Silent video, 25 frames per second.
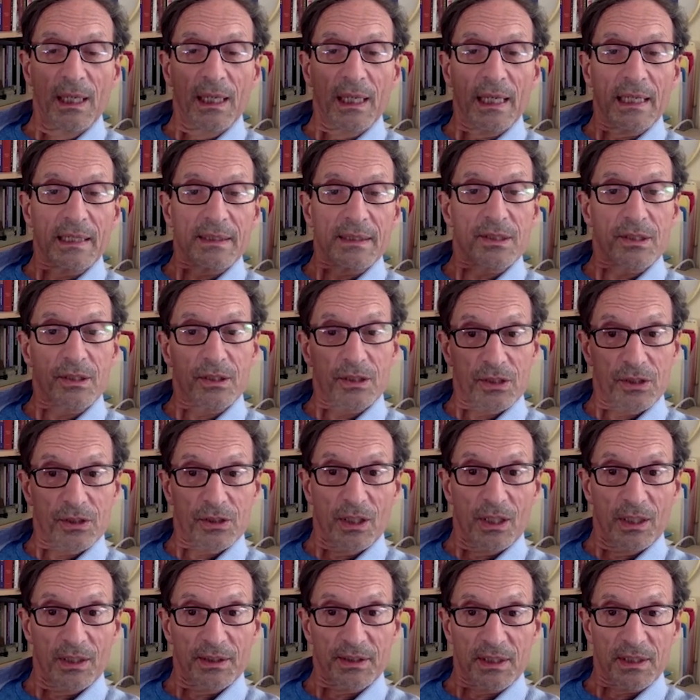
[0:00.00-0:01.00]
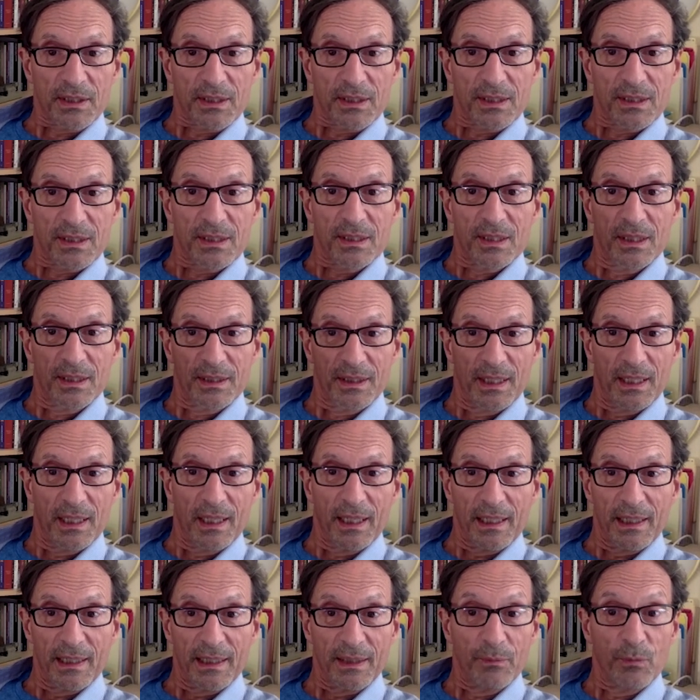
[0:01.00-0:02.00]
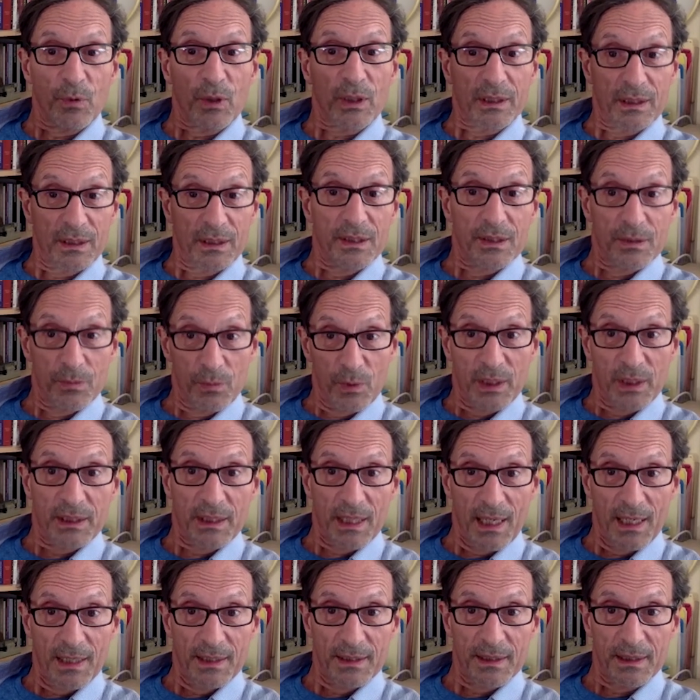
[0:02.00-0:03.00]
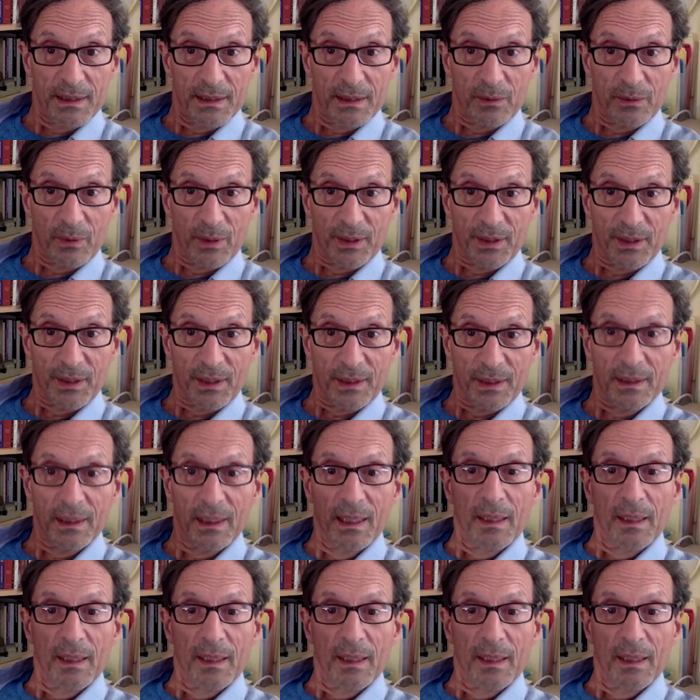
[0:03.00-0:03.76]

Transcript: as gestaltists today, and we can we can deal with it,